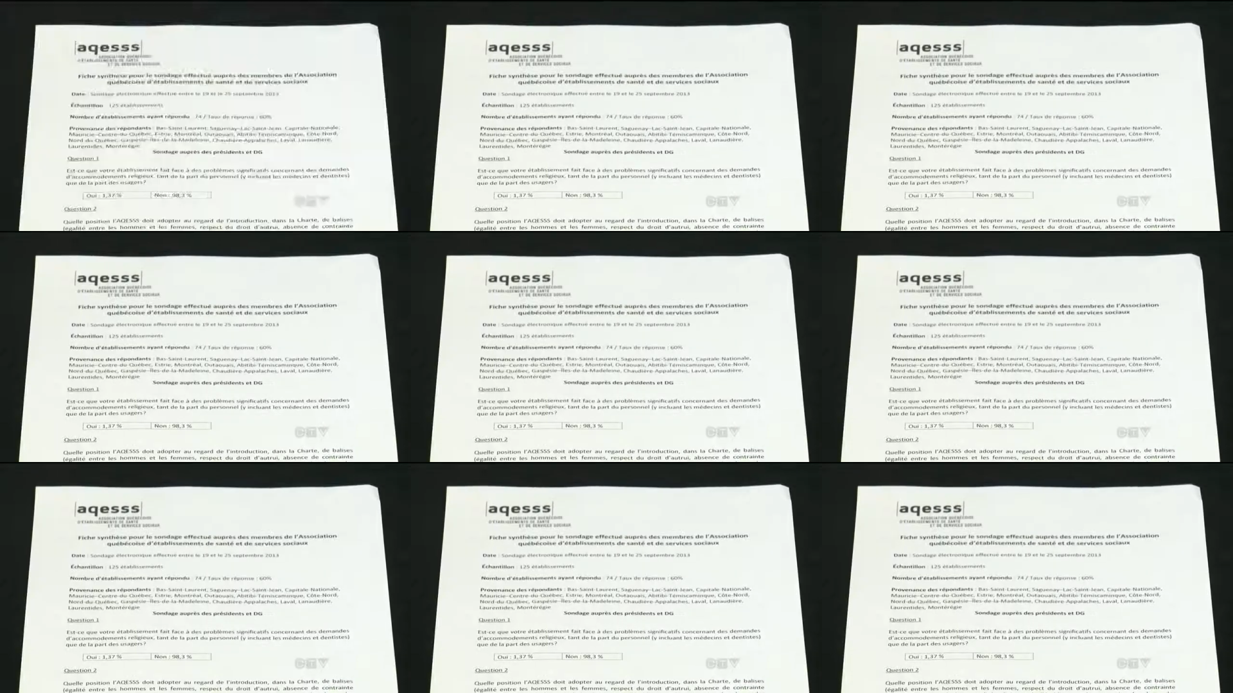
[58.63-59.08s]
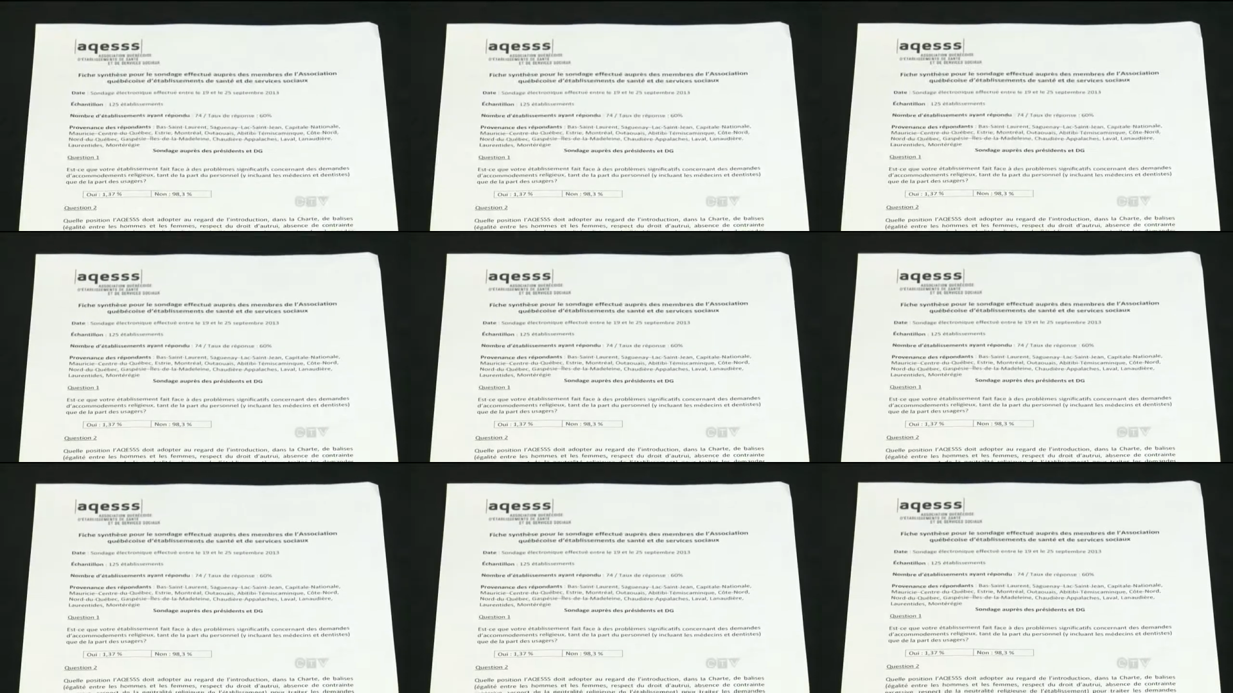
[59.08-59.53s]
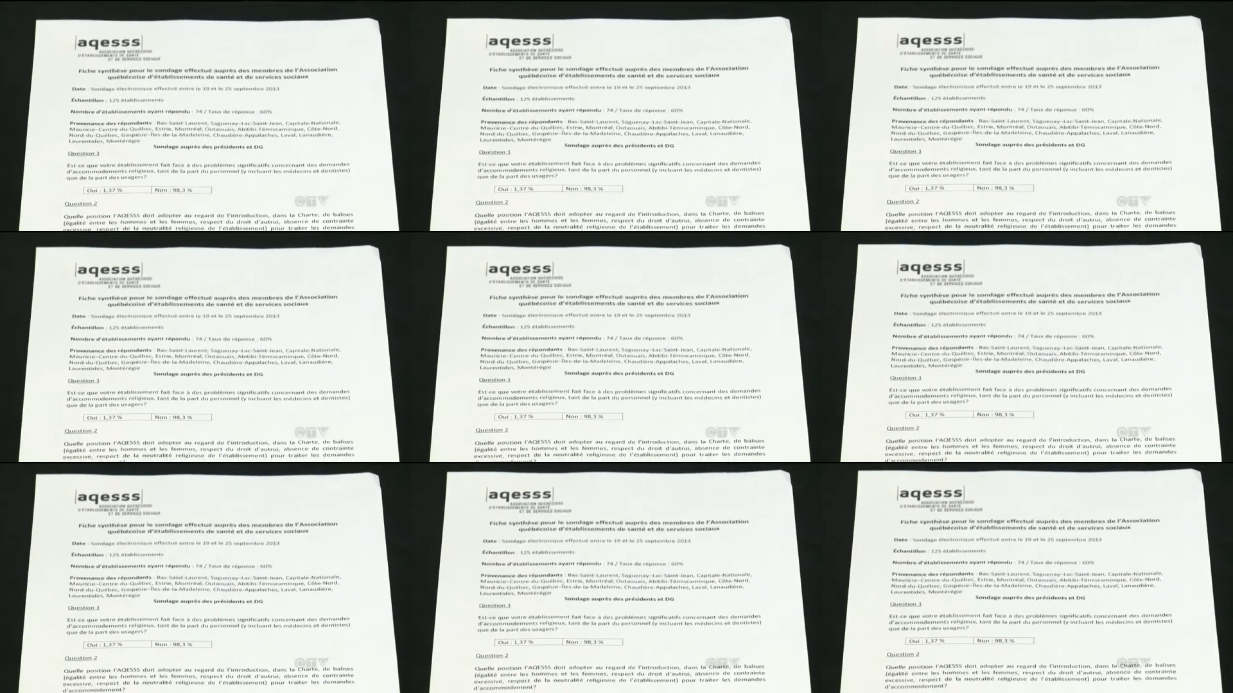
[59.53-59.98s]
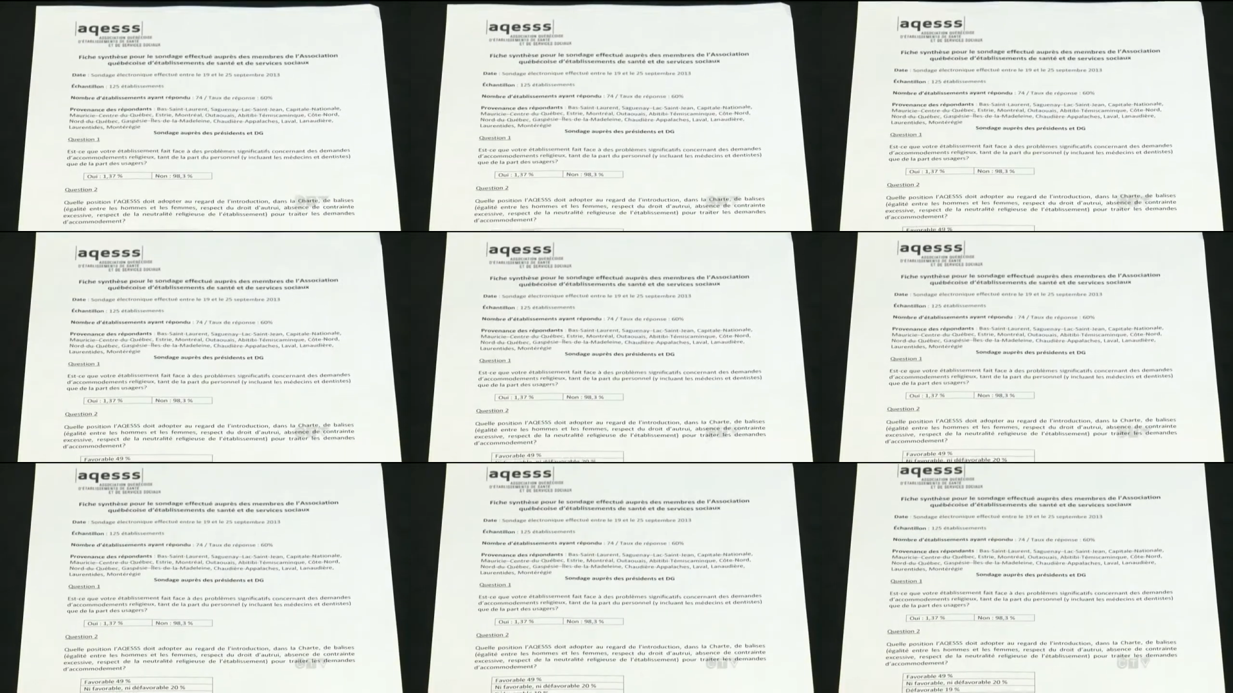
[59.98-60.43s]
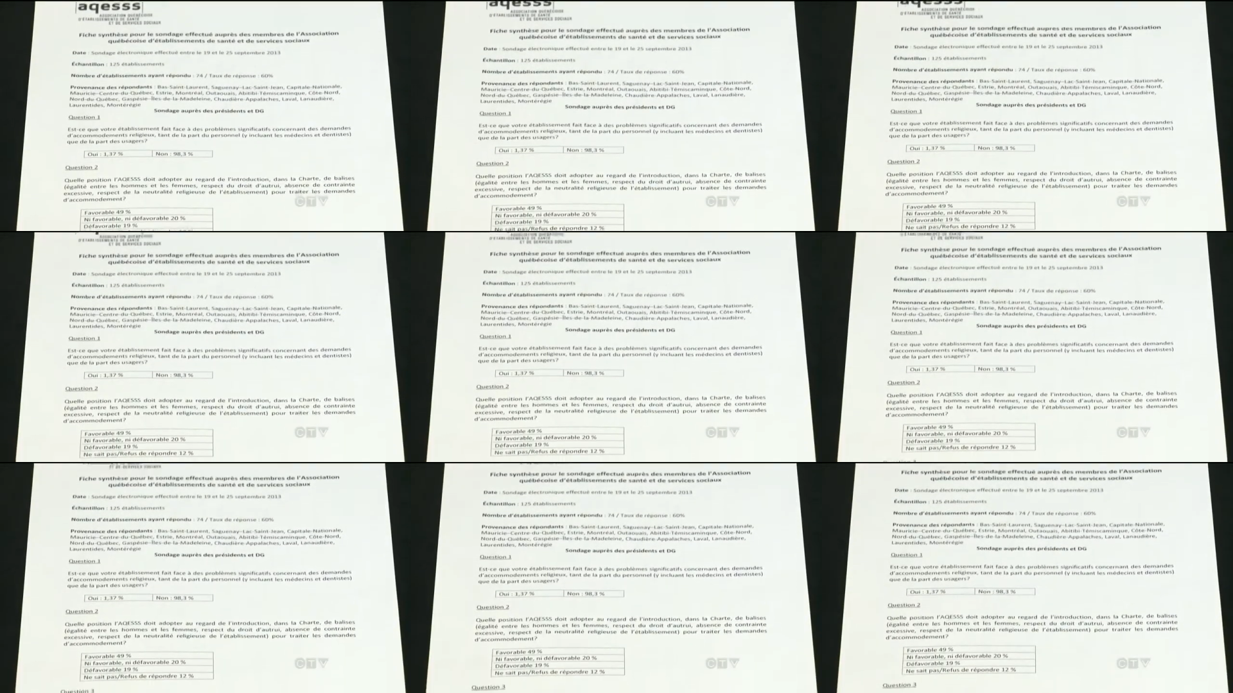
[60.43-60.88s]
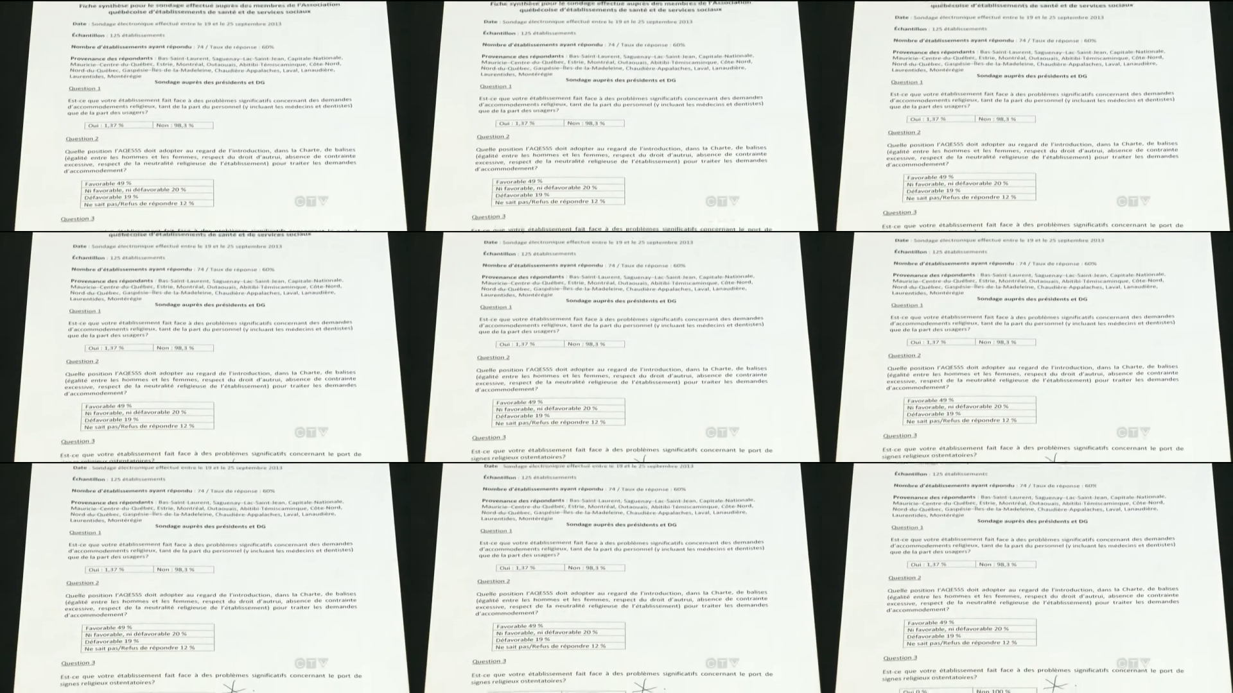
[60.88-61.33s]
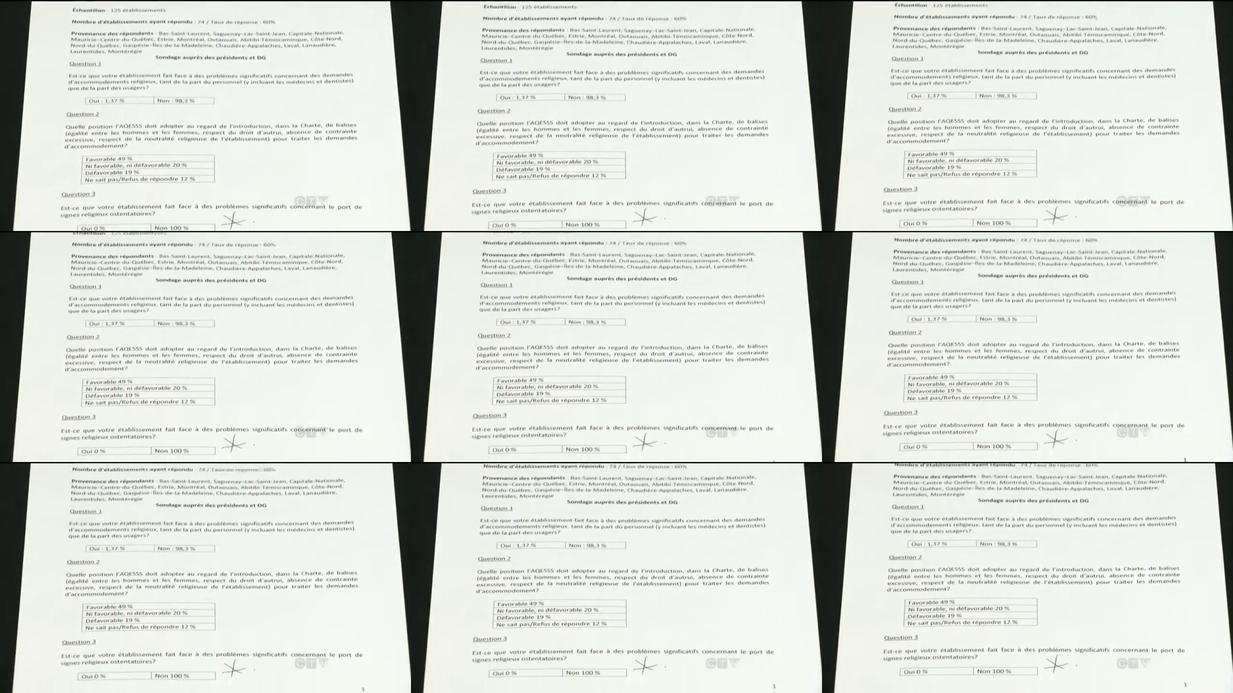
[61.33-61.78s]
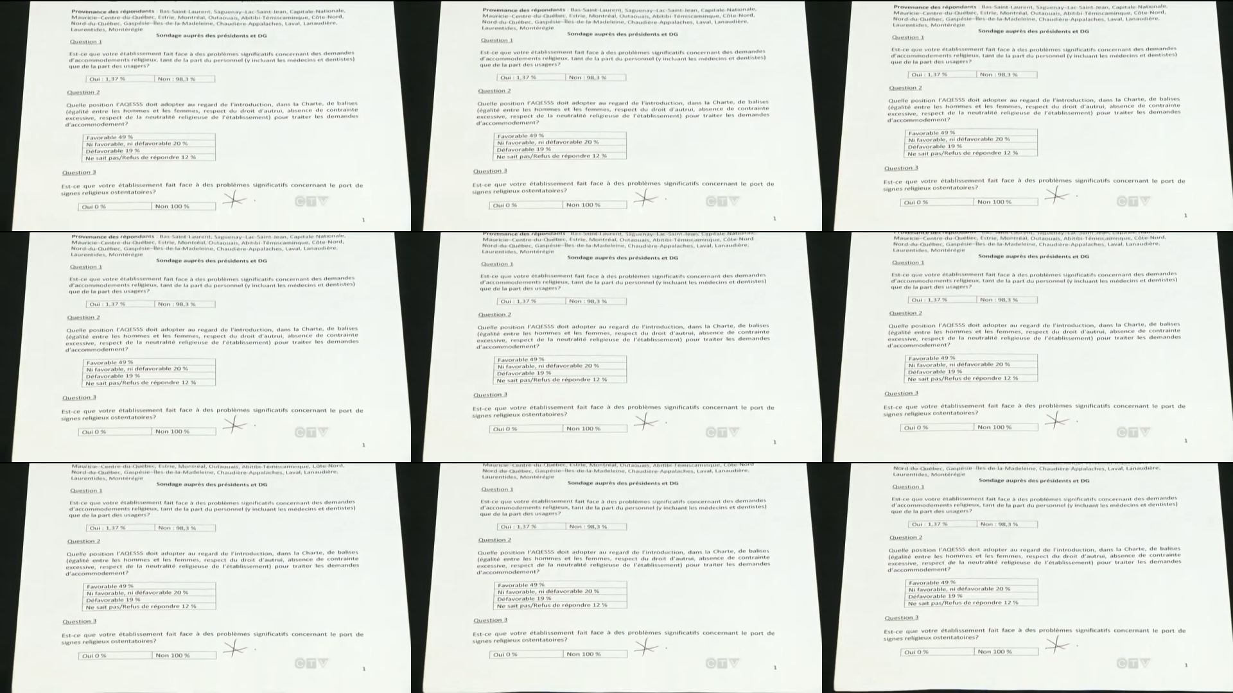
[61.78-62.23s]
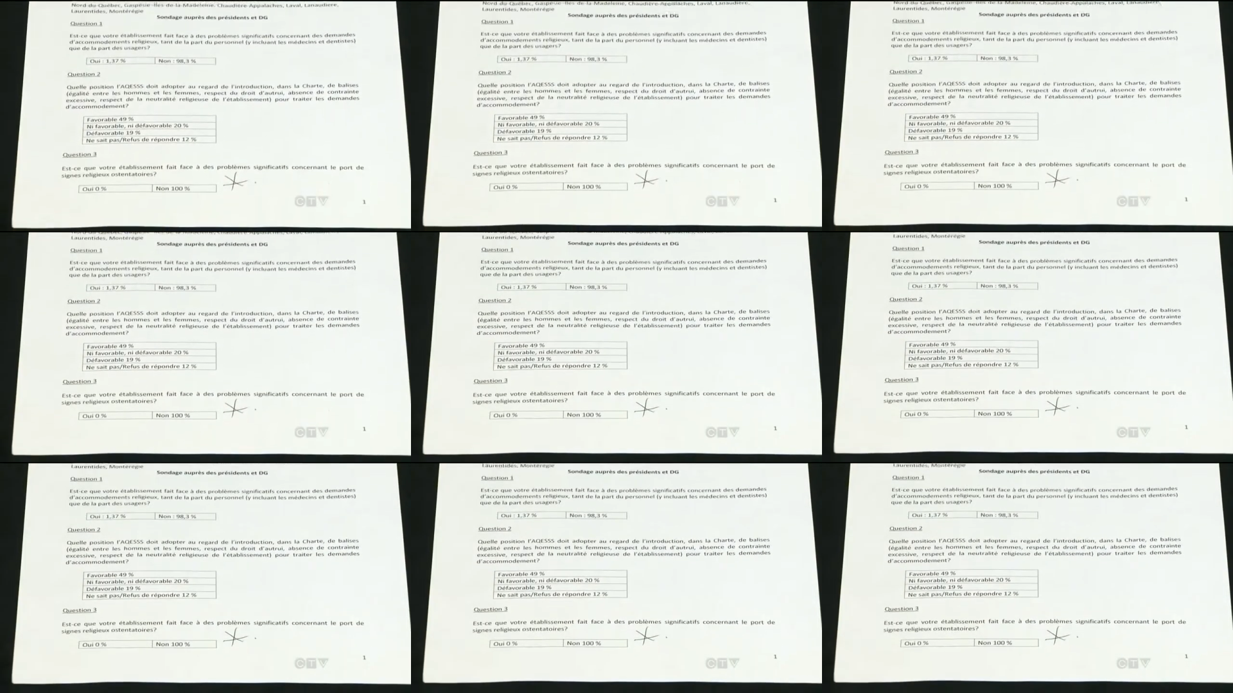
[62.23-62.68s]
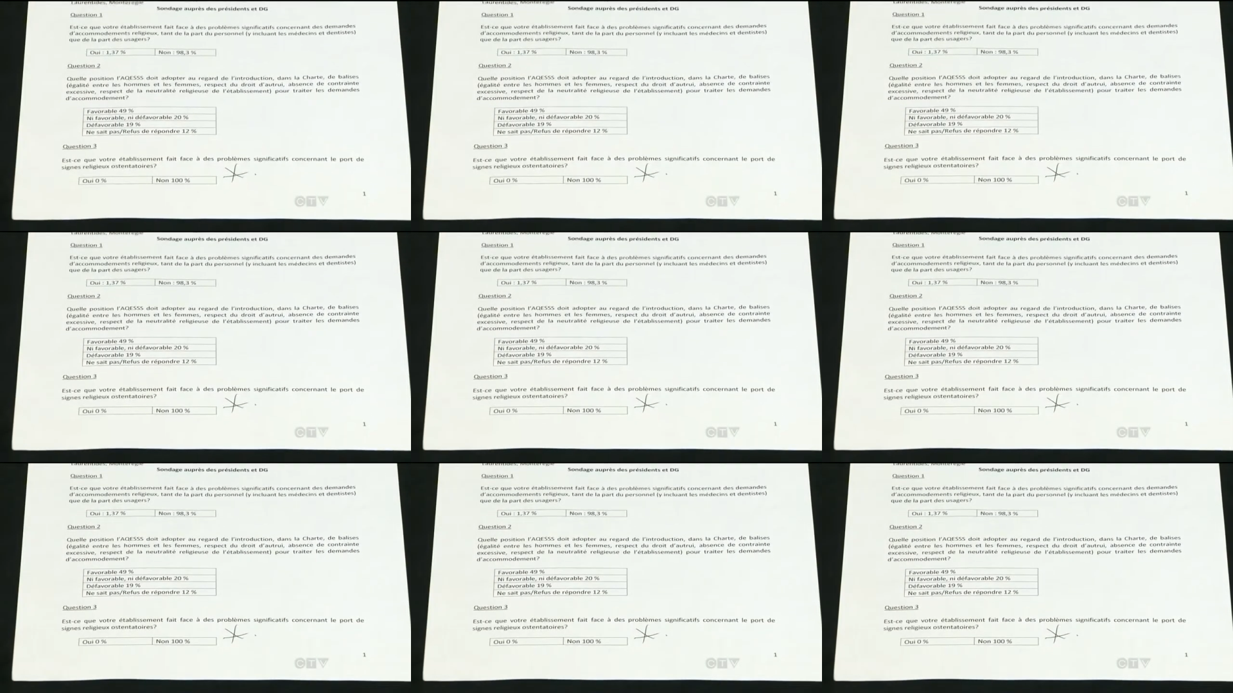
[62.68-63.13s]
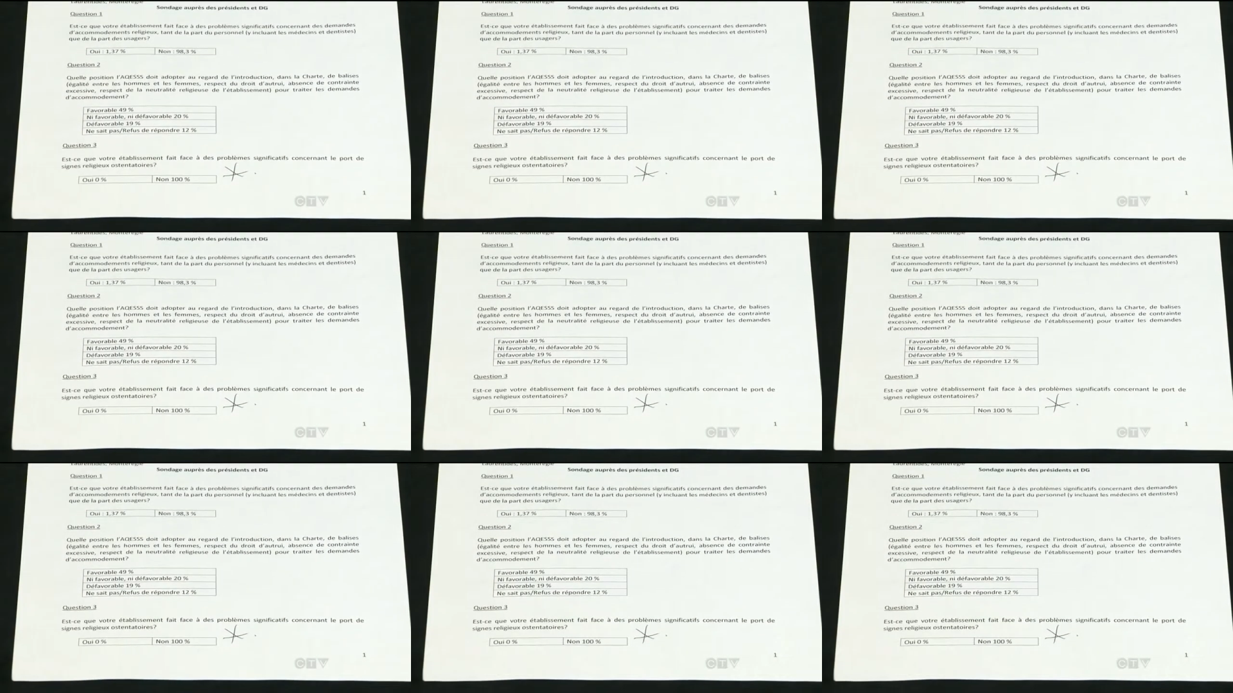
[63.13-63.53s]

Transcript: (no speaker visible)